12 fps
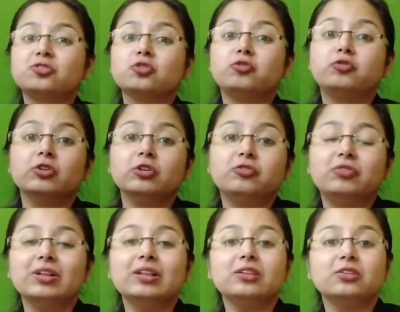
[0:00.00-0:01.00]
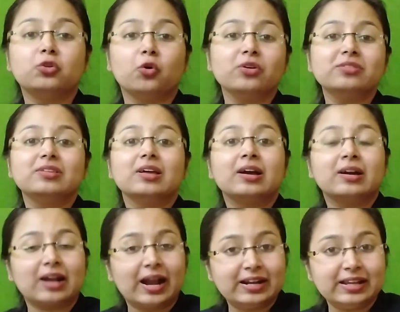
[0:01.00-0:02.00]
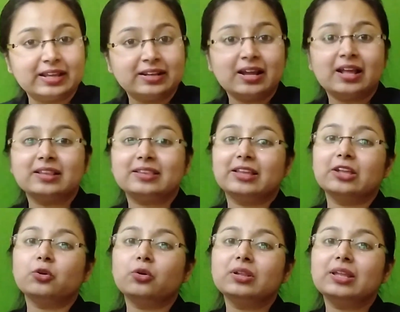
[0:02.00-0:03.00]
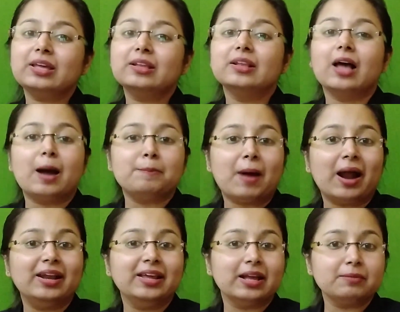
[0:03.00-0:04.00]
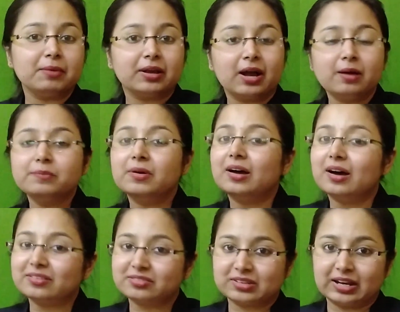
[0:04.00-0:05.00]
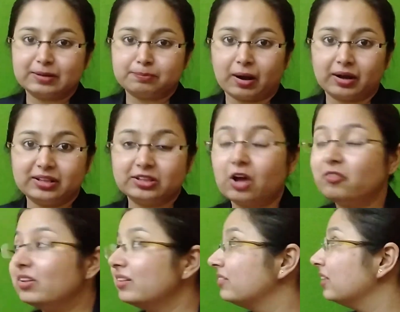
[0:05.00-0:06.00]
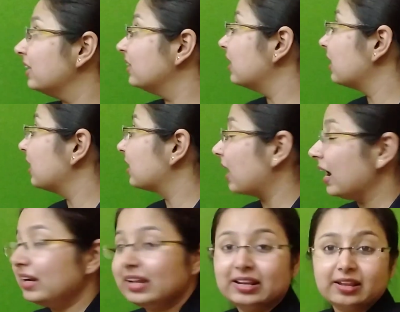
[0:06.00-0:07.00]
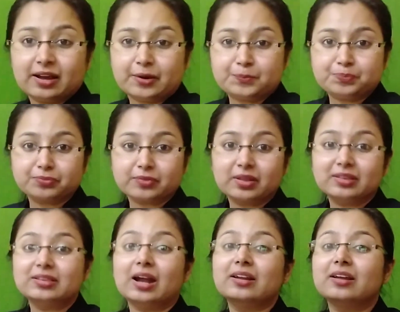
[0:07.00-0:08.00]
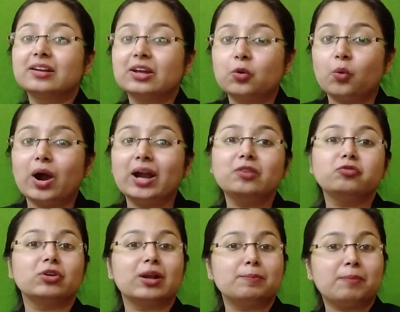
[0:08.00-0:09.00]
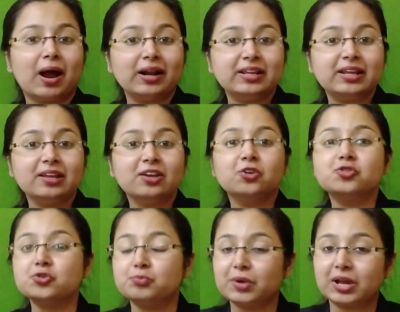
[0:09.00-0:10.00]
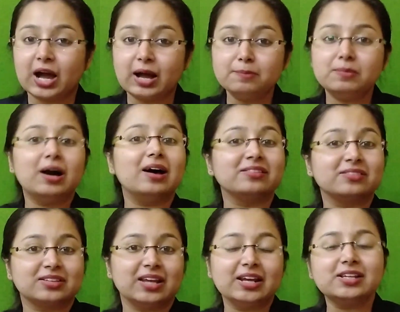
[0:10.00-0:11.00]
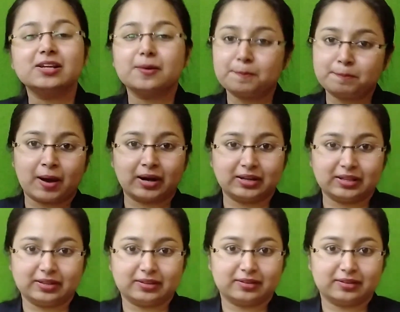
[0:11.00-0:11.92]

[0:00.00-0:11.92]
fulfill those criteria, then only a party can become a state party. Now, we will see the criteria that are required for a party to become a state party.